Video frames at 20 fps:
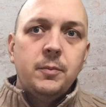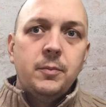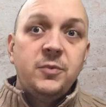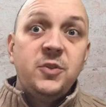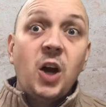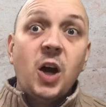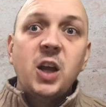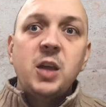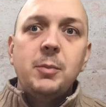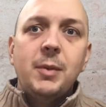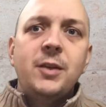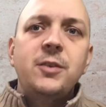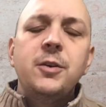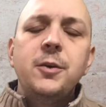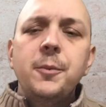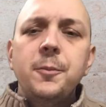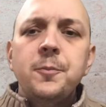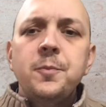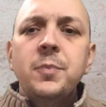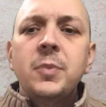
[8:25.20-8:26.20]
documented
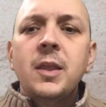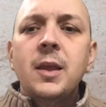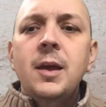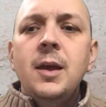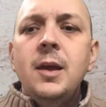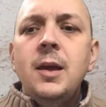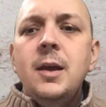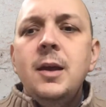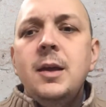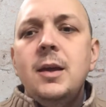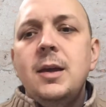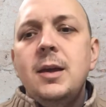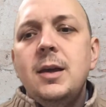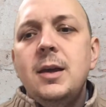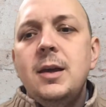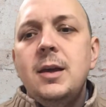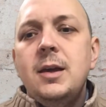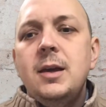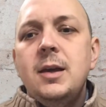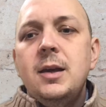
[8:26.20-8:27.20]

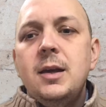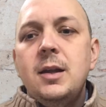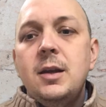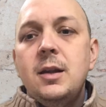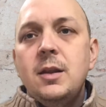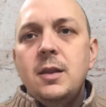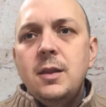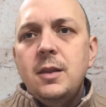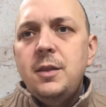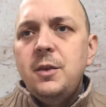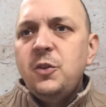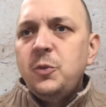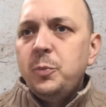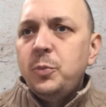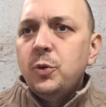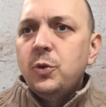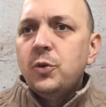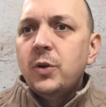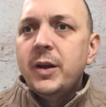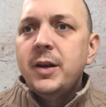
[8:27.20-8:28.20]
in this
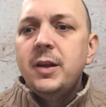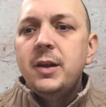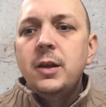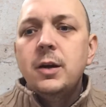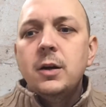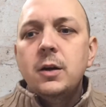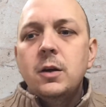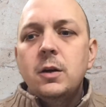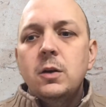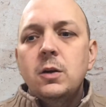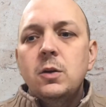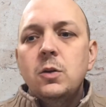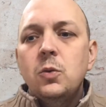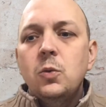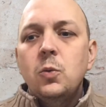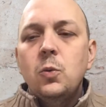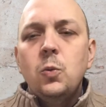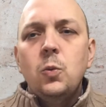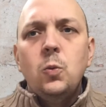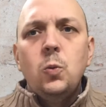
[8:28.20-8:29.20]
book right here,
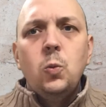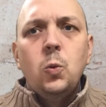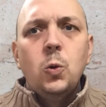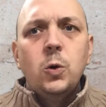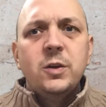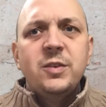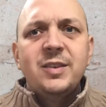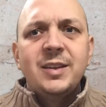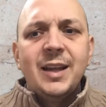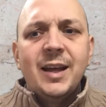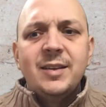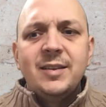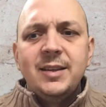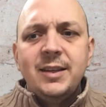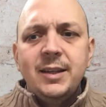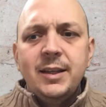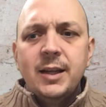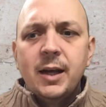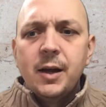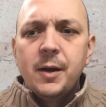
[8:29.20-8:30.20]
Vox
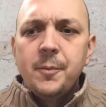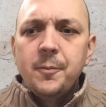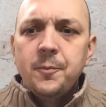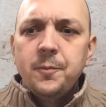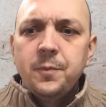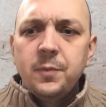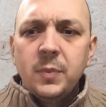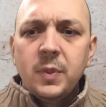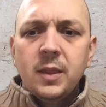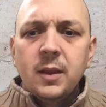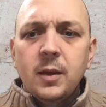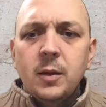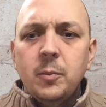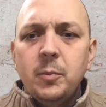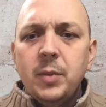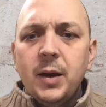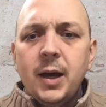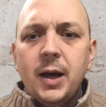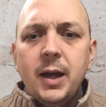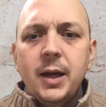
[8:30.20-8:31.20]
Latina,
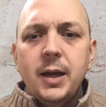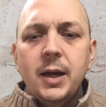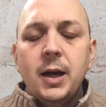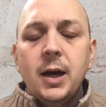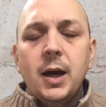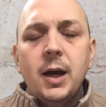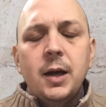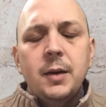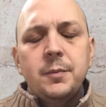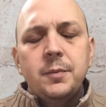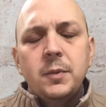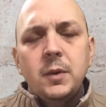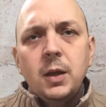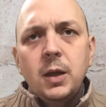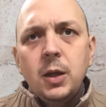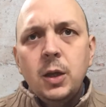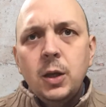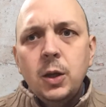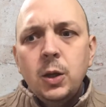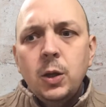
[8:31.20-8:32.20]
by
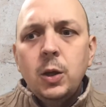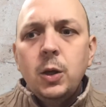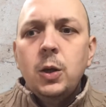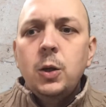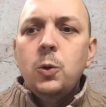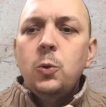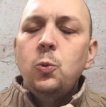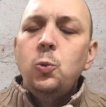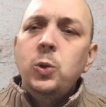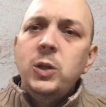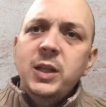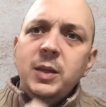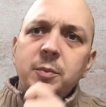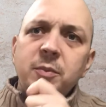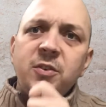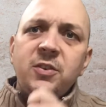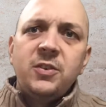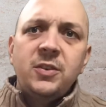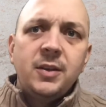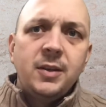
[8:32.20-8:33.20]
William
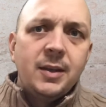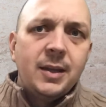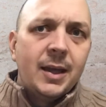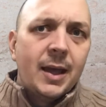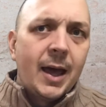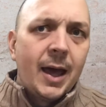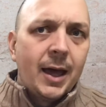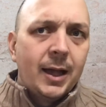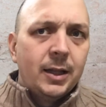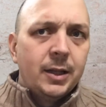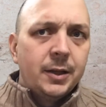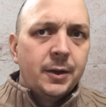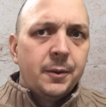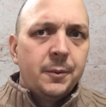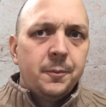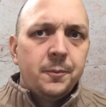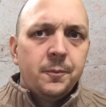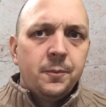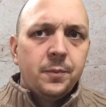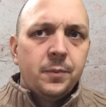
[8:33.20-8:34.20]
Sidney Allen.
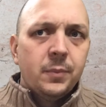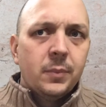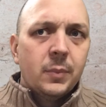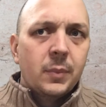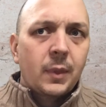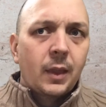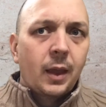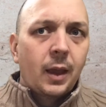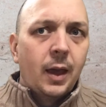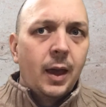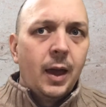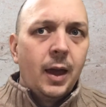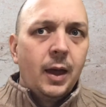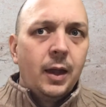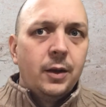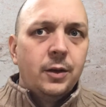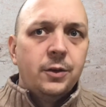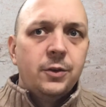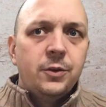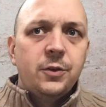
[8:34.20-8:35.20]

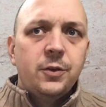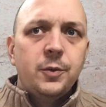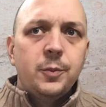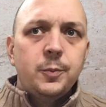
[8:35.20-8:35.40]
And